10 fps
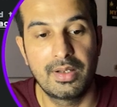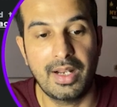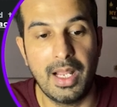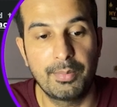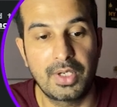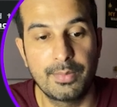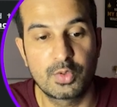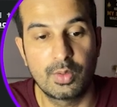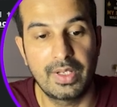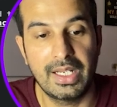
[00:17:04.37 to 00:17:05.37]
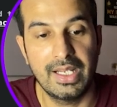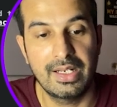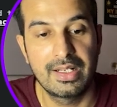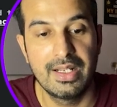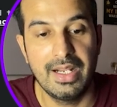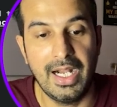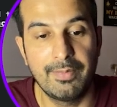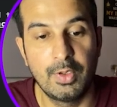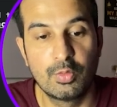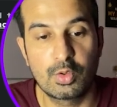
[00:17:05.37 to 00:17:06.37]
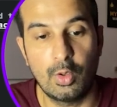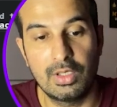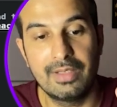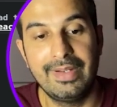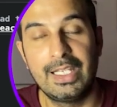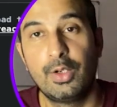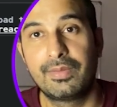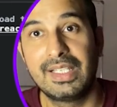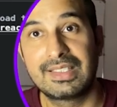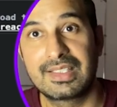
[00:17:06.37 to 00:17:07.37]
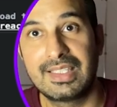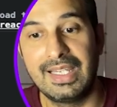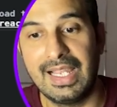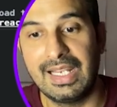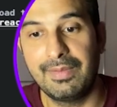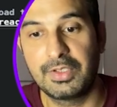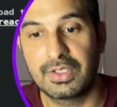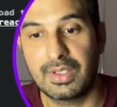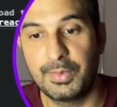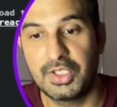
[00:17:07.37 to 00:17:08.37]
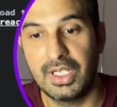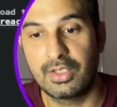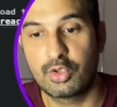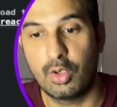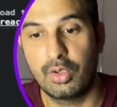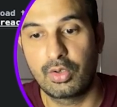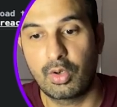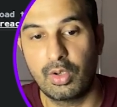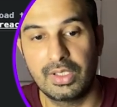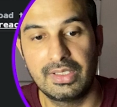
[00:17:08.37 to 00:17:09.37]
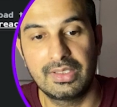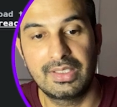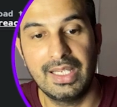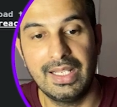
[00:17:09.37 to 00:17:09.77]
Ram comes over here and we use all the value of the existing array, which is Abhishek, John, Ron, Aditya,